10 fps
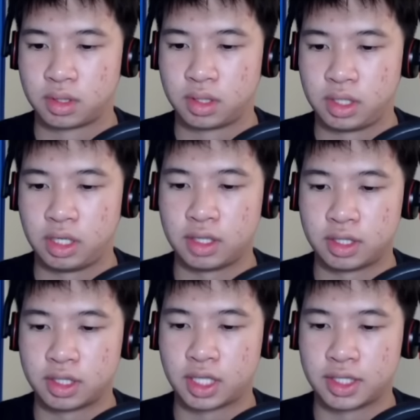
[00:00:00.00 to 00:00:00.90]
here I sell
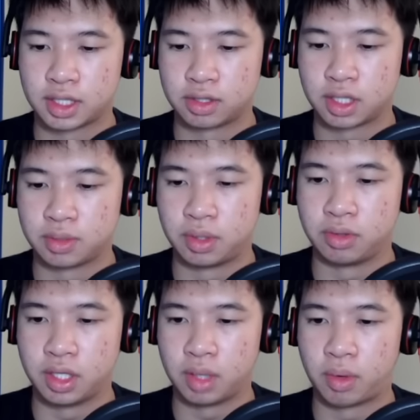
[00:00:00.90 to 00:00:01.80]
the giant skeleton because we don't
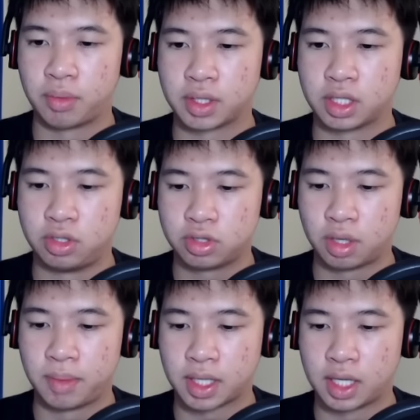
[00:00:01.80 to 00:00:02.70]
need it anymore. We get the 2-star
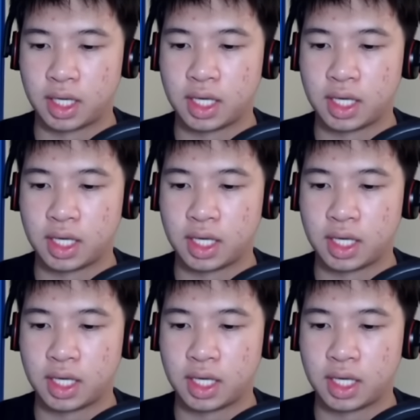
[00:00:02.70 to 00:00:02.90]
Mega Knight.